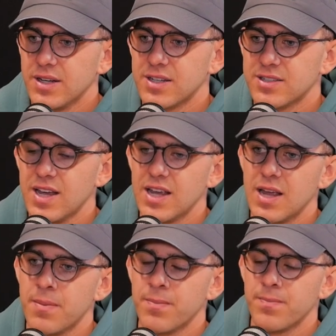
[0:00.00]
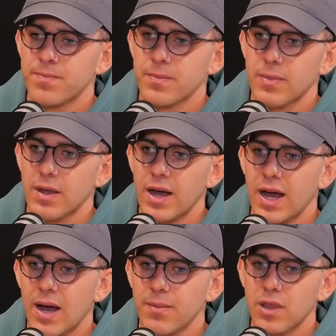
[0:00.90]
to see him
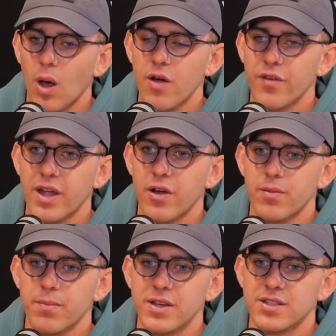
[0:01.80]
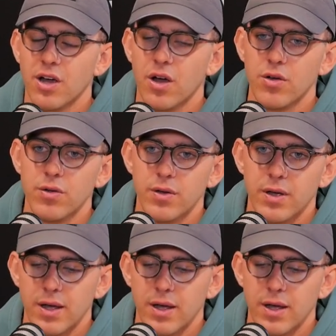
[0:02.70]
go over there and be so